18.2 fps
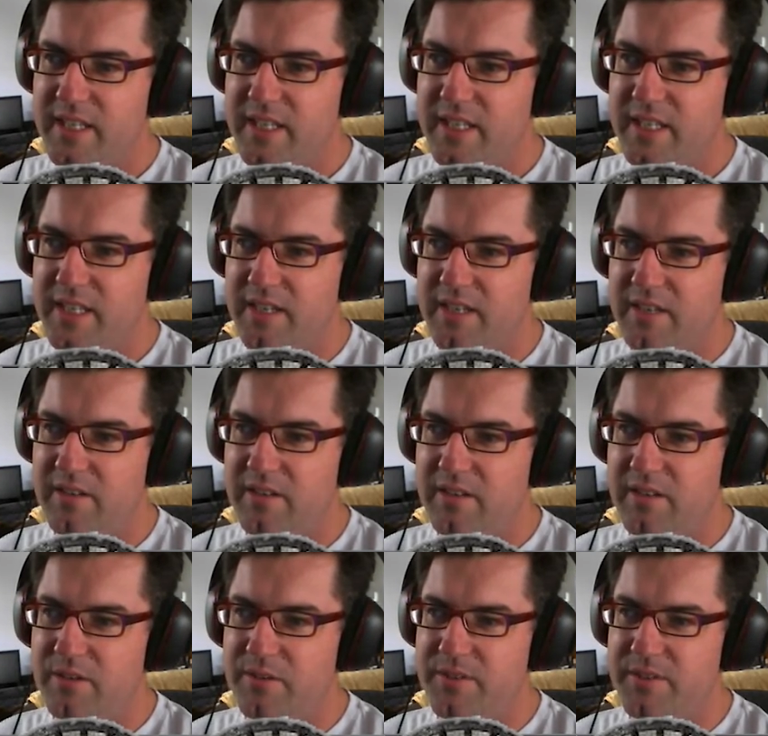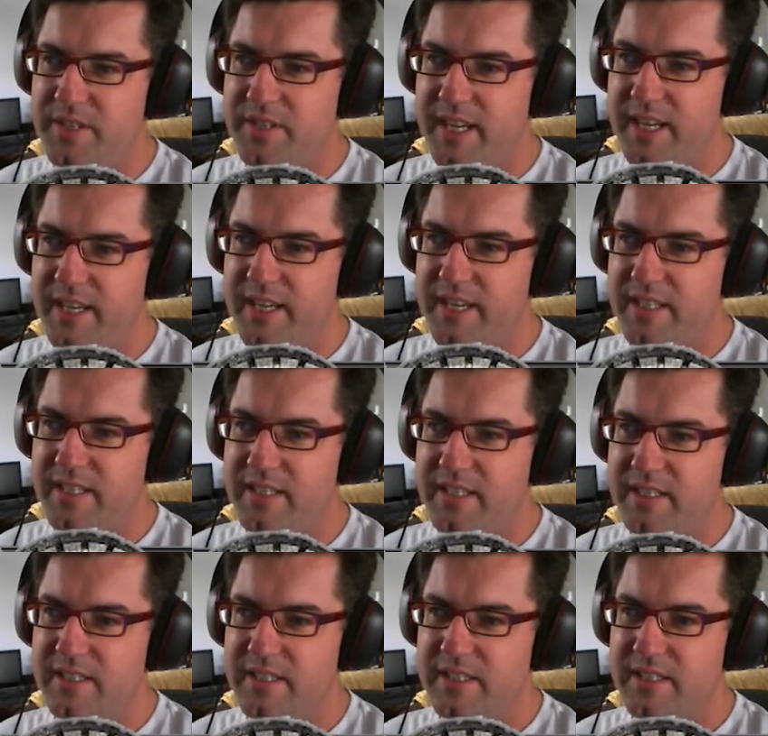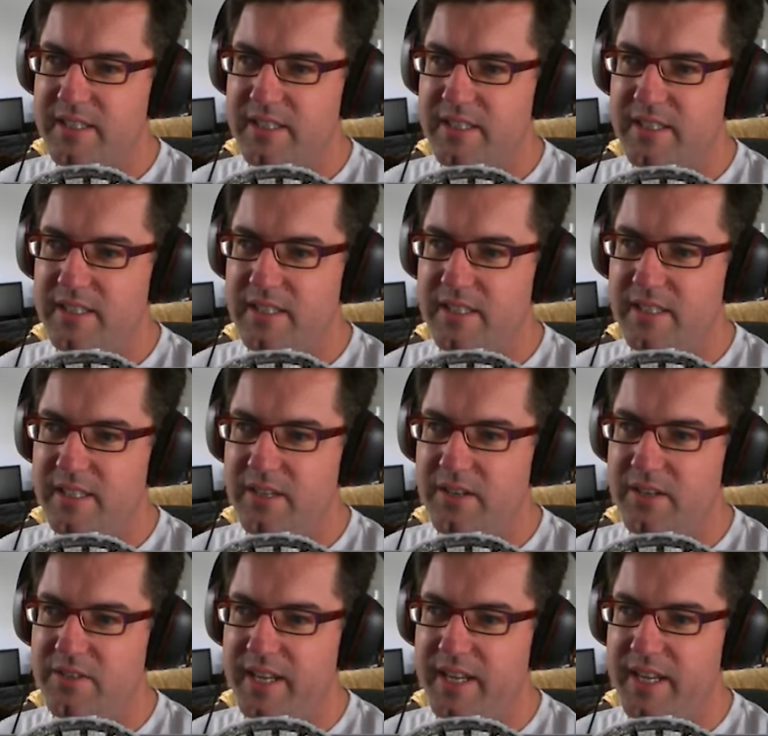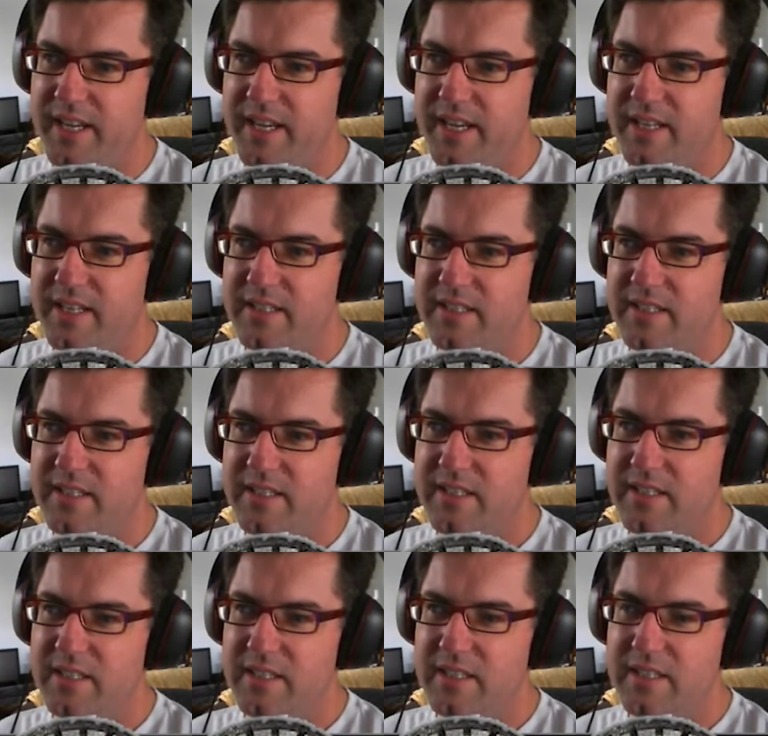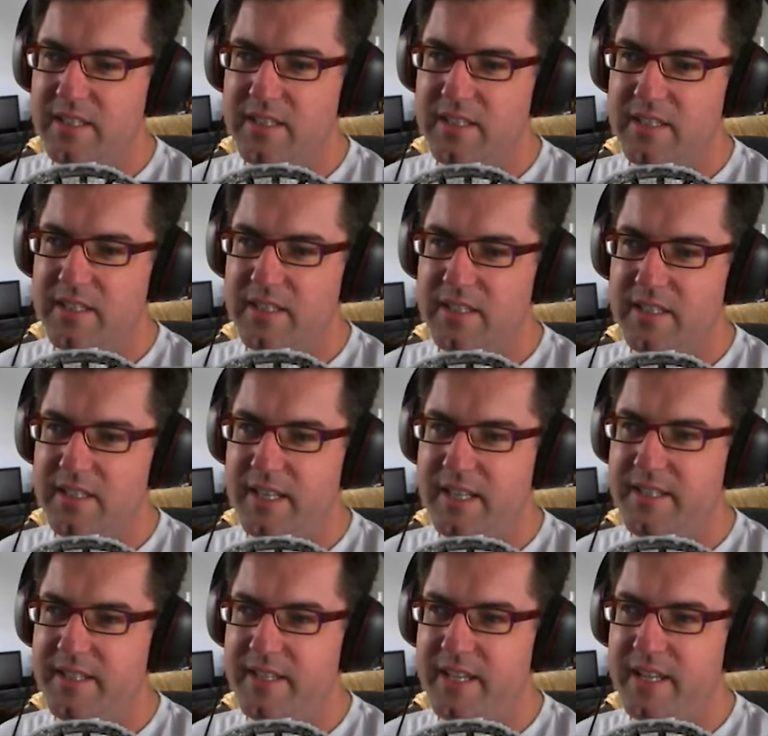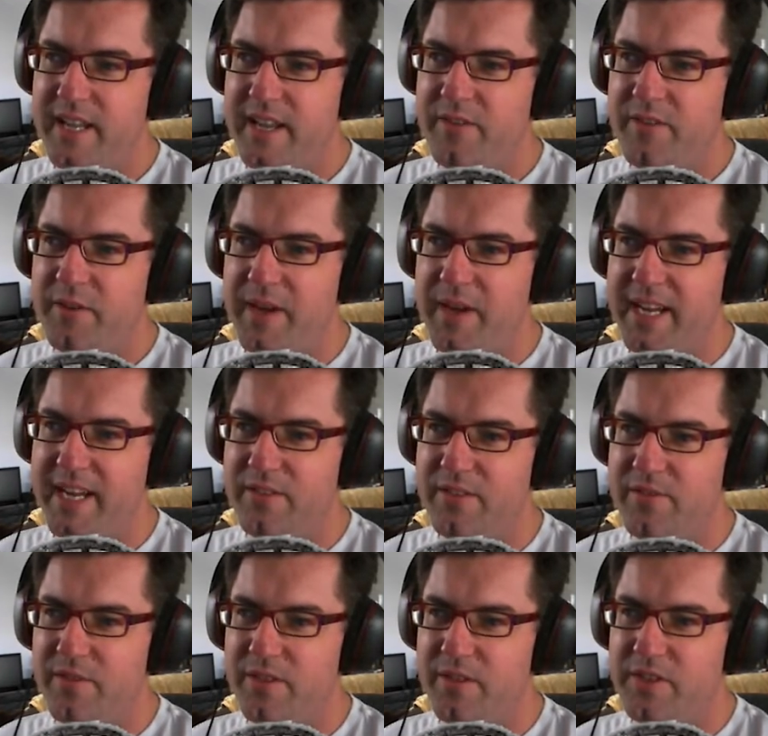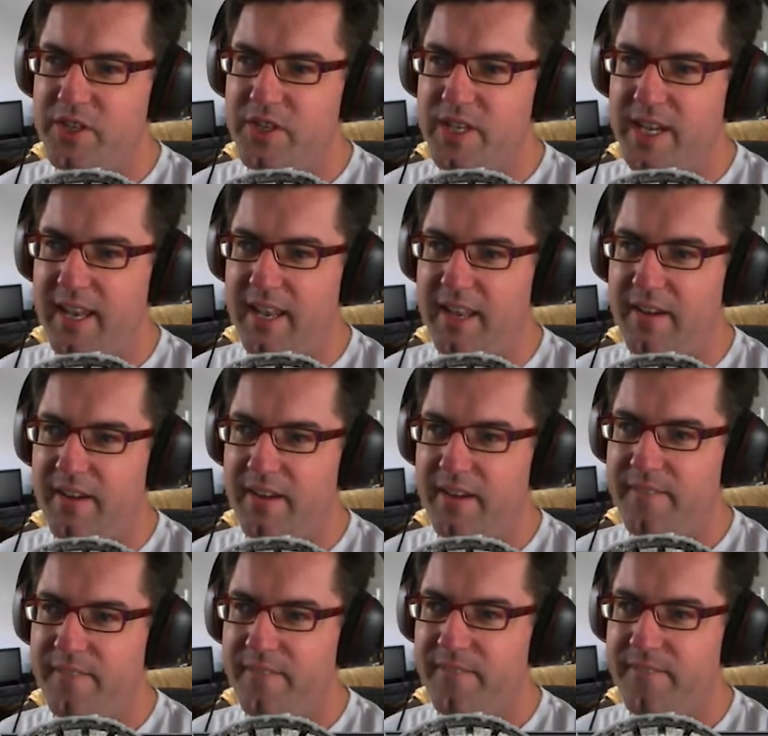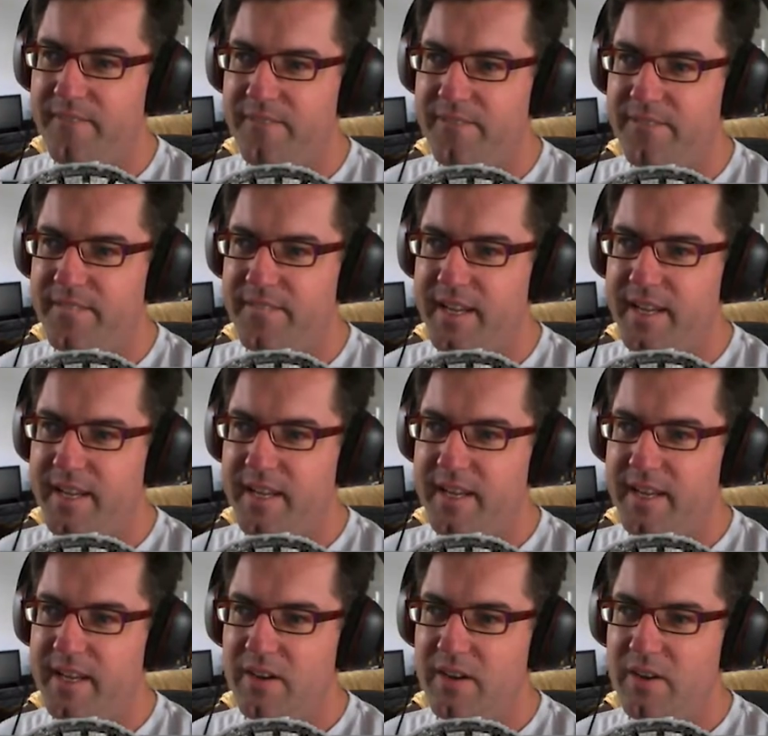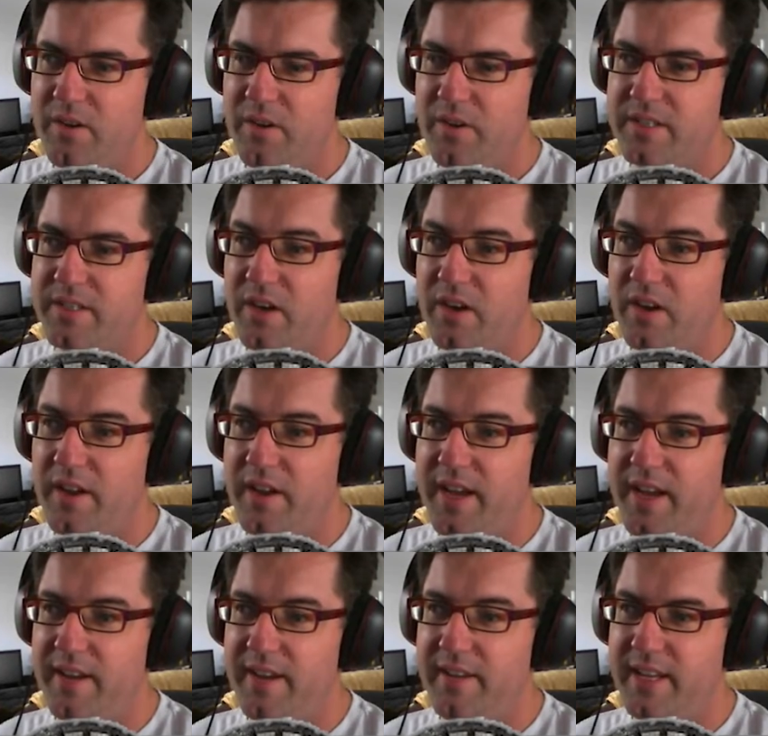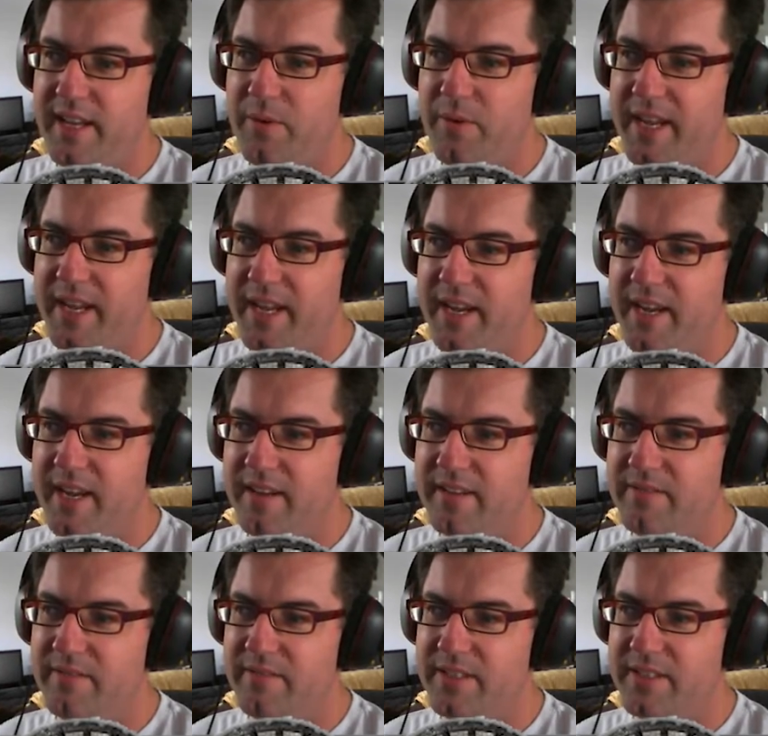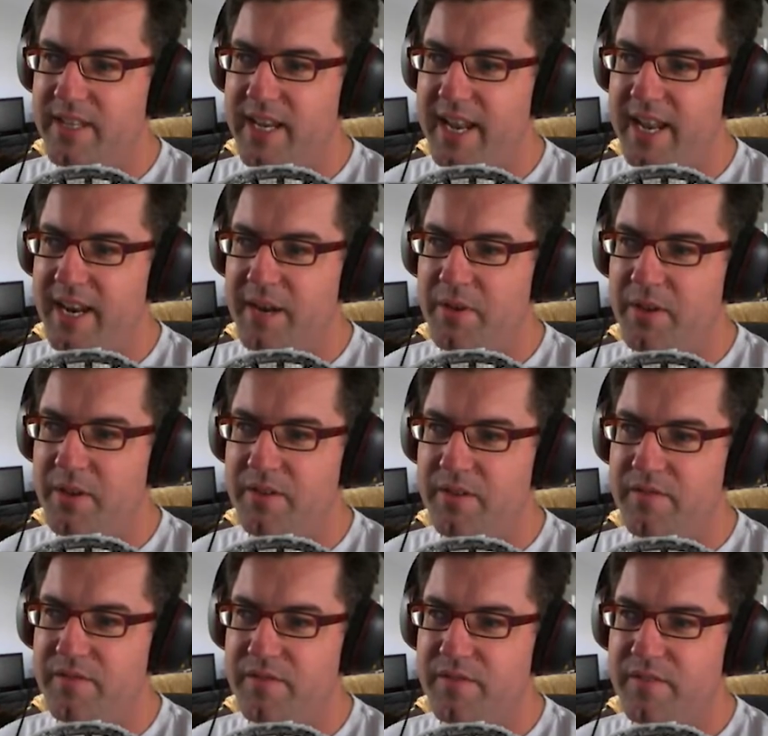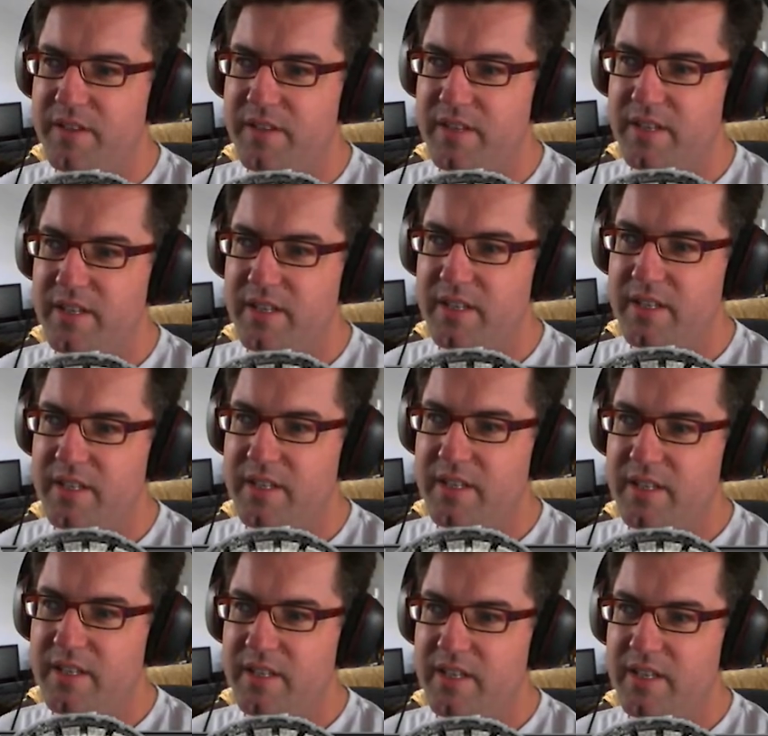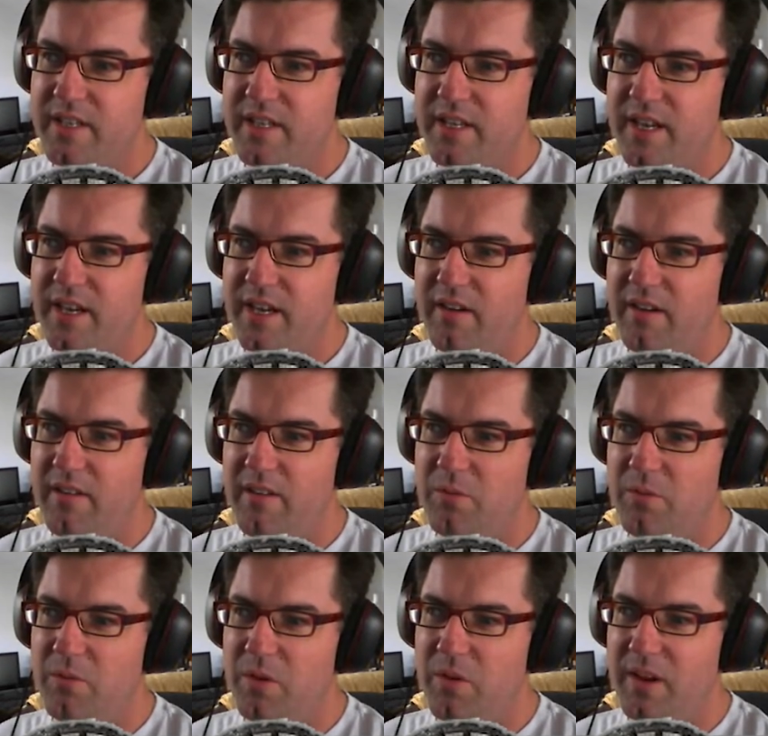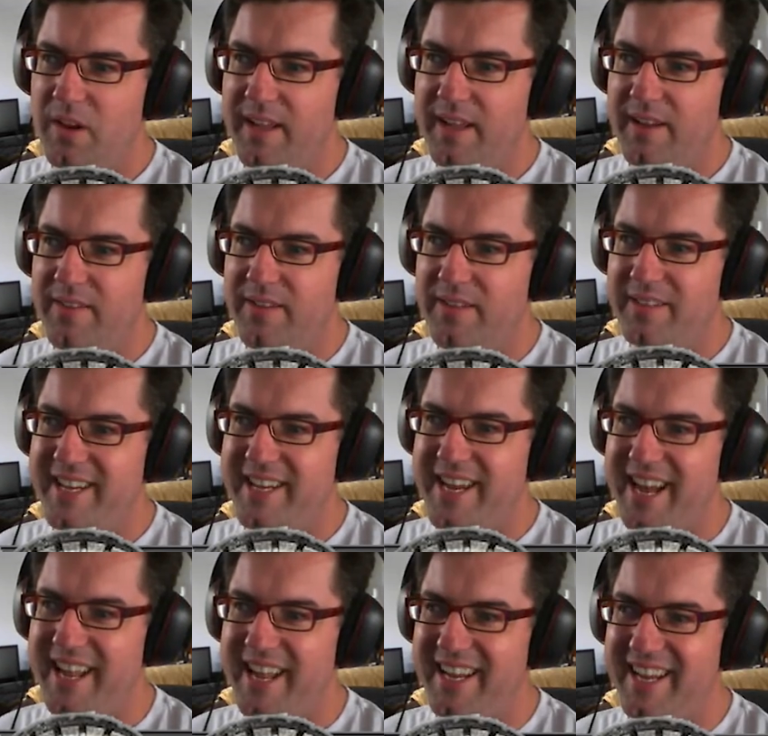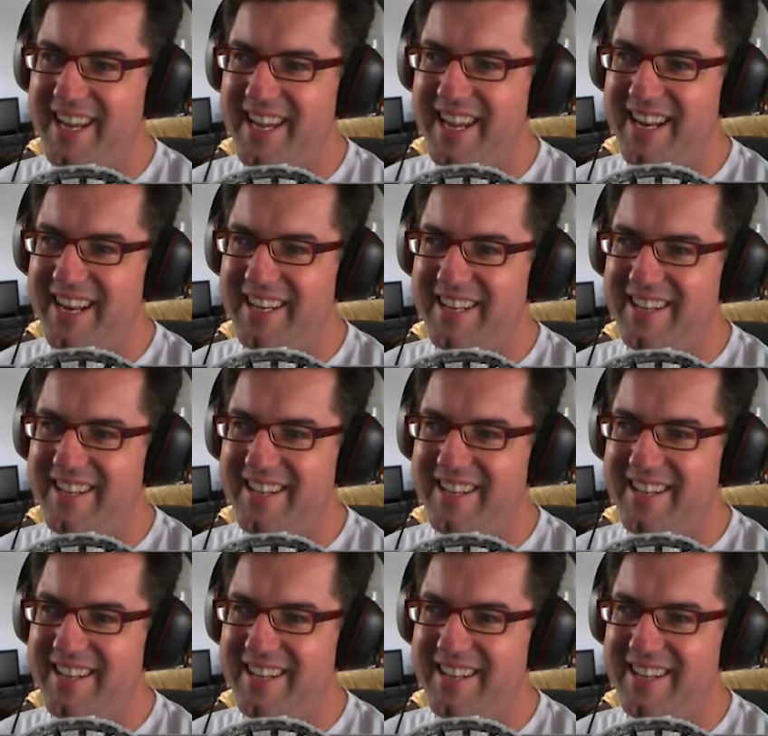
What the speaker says: Oh dear. Oh dear. It didn't even make it through the shallow. Or it's... Oh no, here we go. We're starting to move. Oh, the water level's gonna get it.